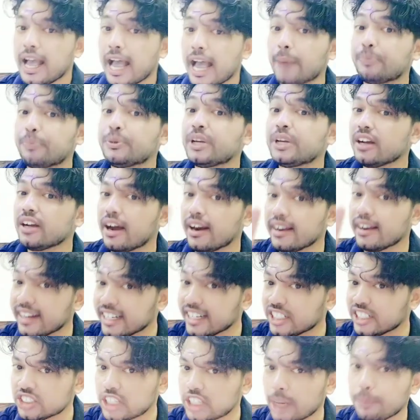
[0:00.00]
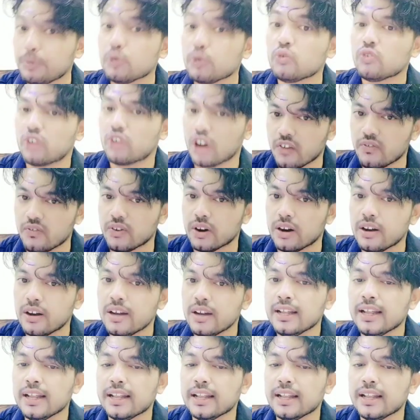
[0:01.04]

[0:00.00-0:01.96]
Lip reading: after 100 step you cover,